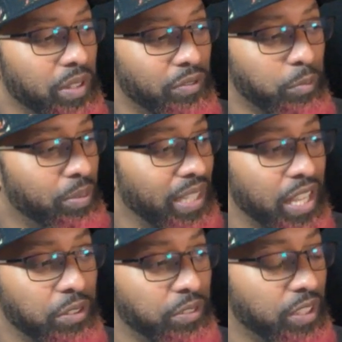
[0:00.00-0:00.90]
If we play
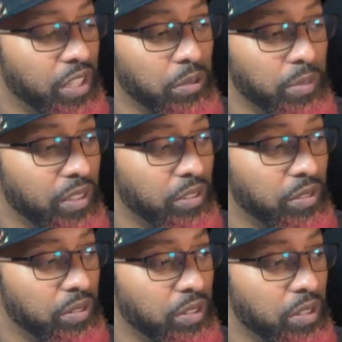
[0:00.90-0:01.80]
Elsa here because
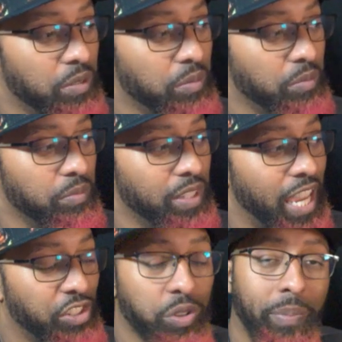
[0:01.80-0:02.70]
of, you know, the
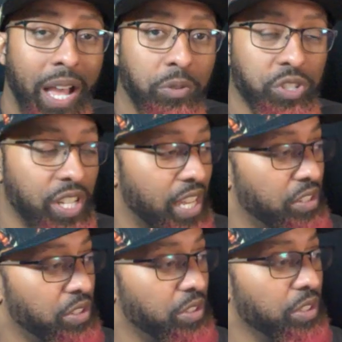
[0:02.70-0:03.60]
extra power she
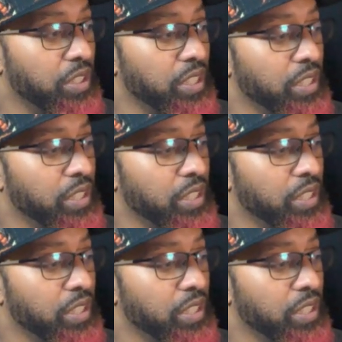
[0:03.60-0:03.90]
has on her,